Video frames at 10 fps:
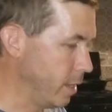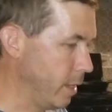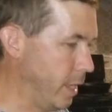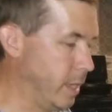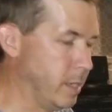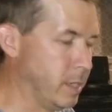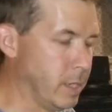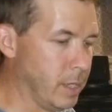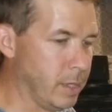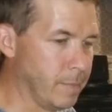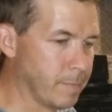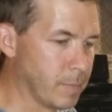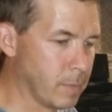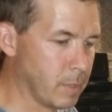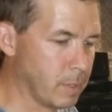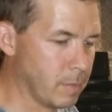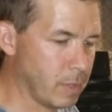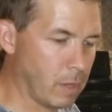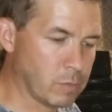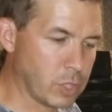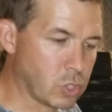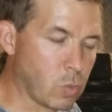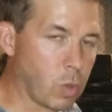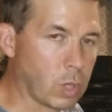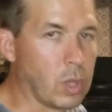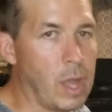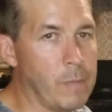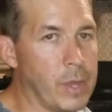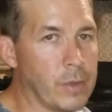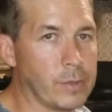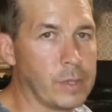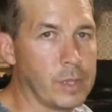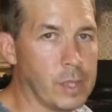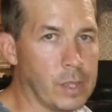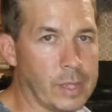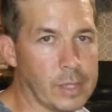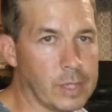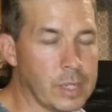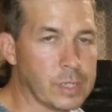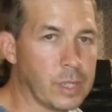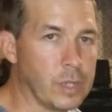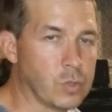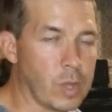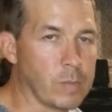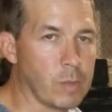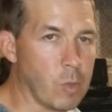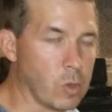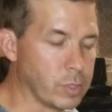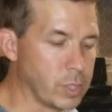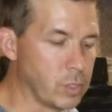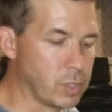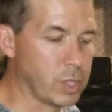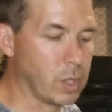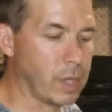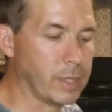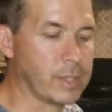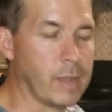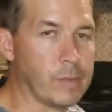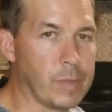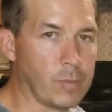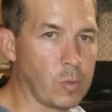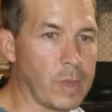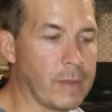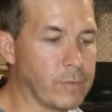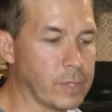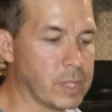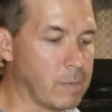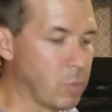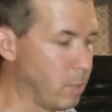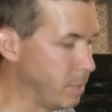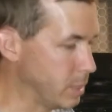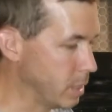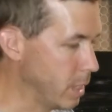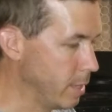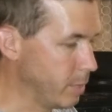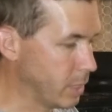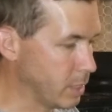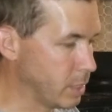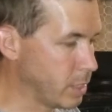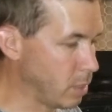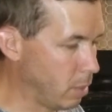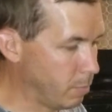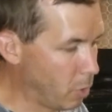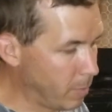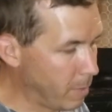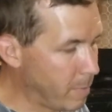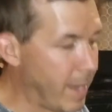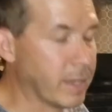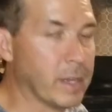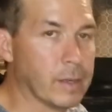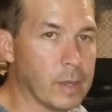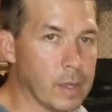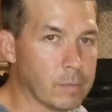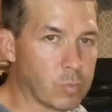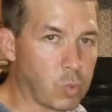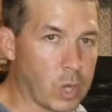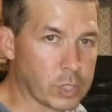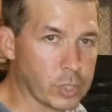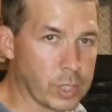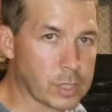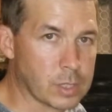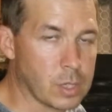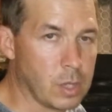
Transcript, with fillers: And uh, they should work a lot better than the like the DC treadmill motors that you see a lot of the time that people are buying for the same purpose because these are permanent magnet brushless